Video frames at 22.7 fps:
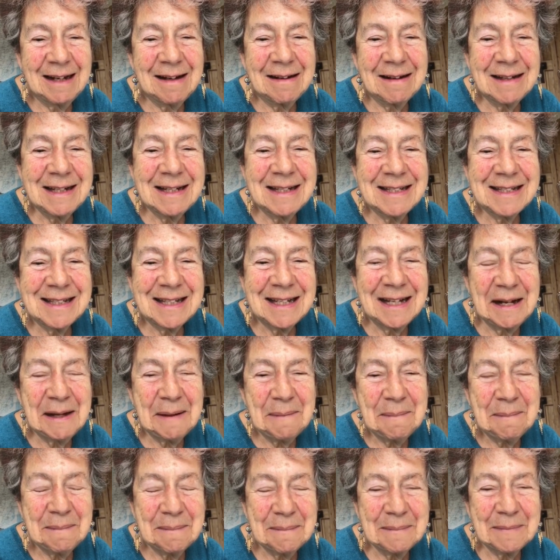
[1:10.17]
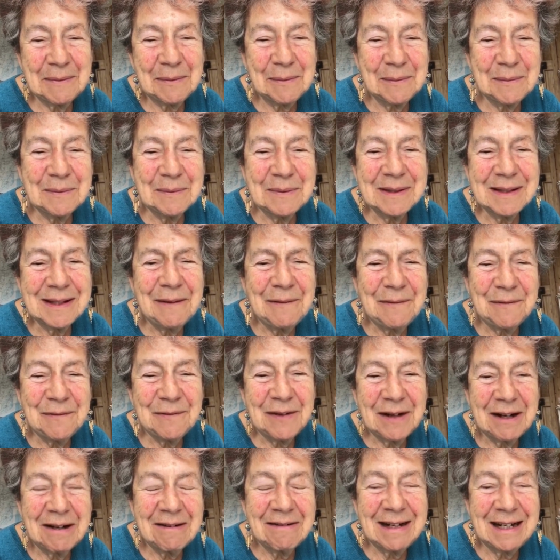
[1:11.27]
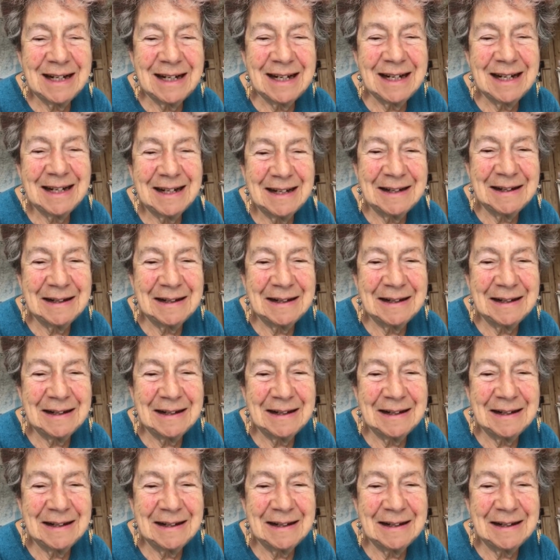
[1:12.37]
is also very